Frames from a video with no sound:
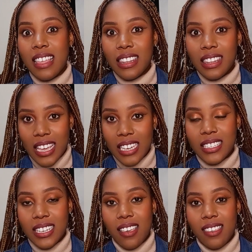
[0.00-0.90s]
the
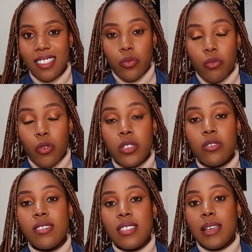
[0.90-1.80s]
latest.
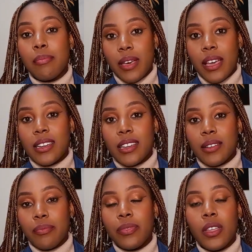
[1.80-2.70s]
When you sleep
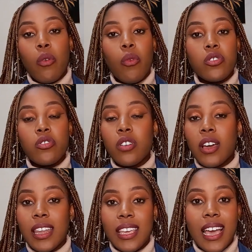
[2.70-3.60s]
early, what you're
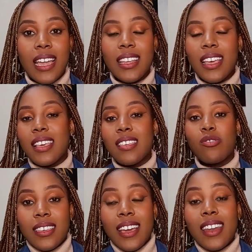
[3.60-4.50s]
gonna get
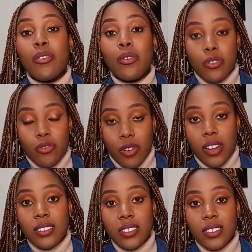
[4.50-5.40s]
is get a good
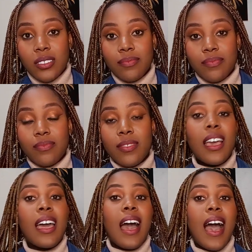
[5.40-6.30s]
rest.
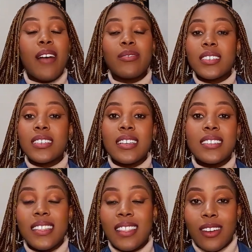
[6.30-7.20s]
After
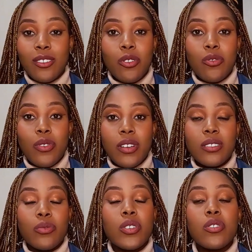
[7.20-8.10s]
getting that good
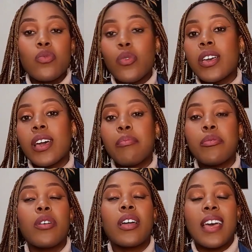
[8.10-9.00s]
rest, when you wake up,
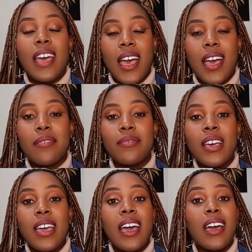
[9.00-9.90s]
you're gonna have
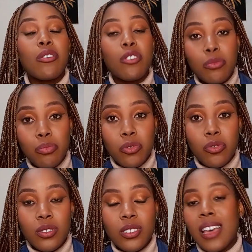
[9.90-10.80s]
a good
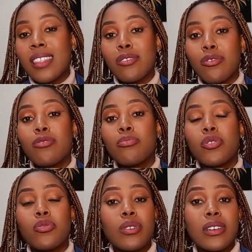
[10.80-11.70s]
mood, and the good
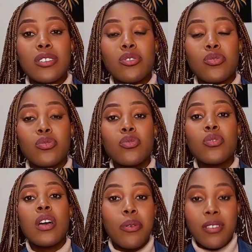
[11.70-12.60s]
mood will lead
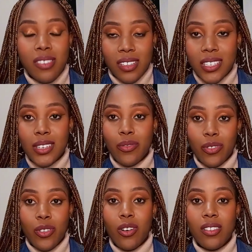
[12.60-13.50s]
to positive
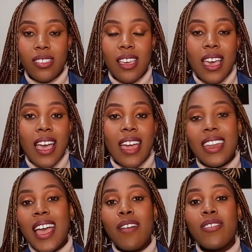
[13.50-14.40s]
thoughts.
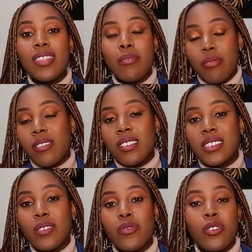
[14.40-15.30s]
And having the
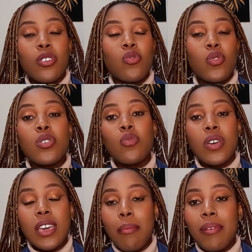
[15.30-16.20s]
positive thoughts when you
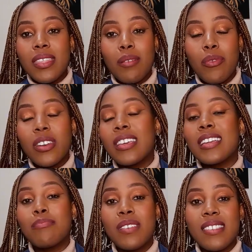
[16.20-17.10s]
wake up in the morning,
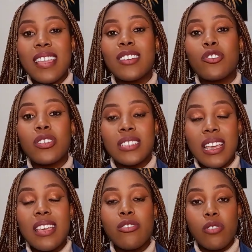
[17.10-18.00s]
it means that your
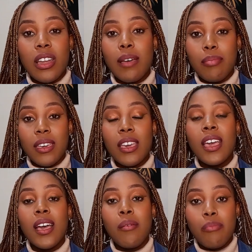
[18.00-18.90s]
day is gonna be
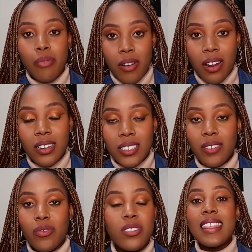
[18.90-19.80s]

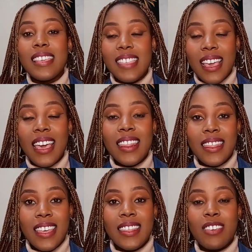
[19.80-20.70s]
productive. The
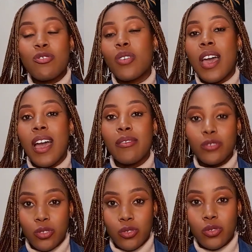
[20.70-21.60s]
second thing that you
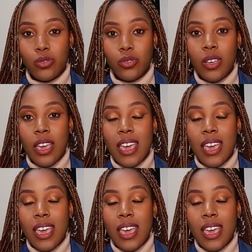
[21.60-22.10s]
have to do